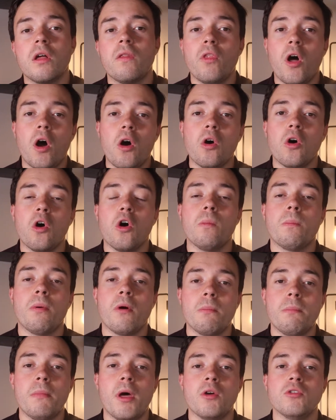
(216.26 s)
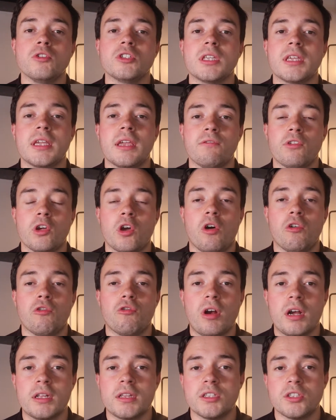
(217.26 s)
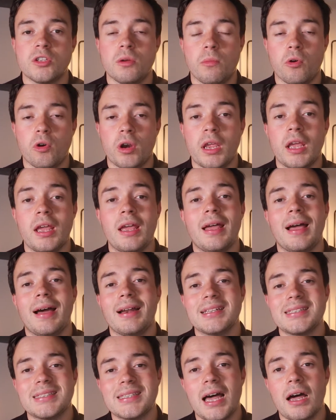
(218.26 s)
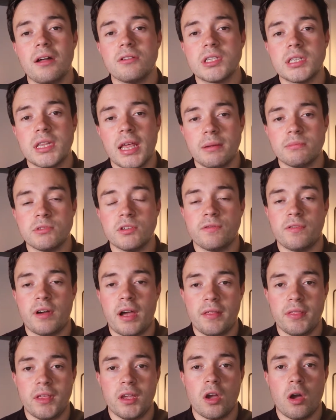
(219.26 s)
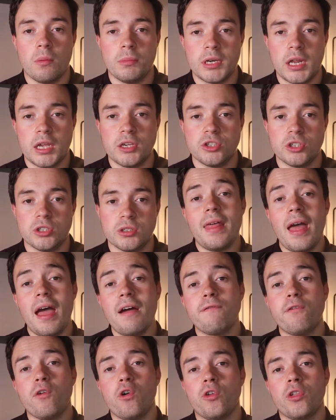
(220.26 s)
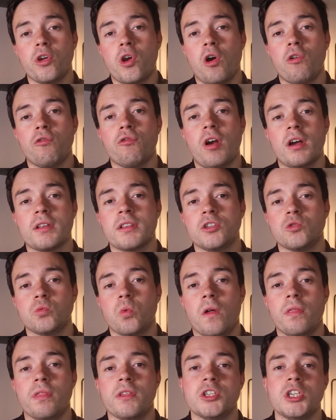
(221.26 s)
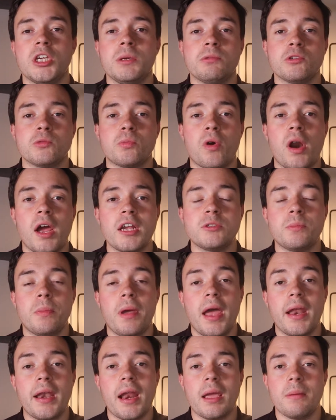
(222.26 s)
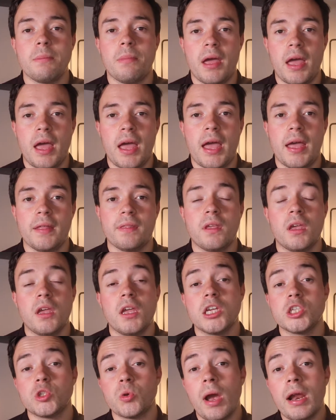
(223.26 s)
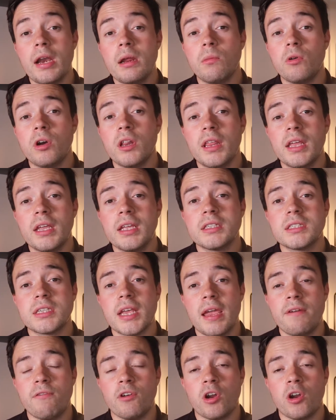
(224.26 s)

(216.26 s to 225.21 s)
not all, but most, give the contractors the money, and it's down to them to find the accommodation. Therefore, the contractors want the cheapest price per night per head. So any money they can save in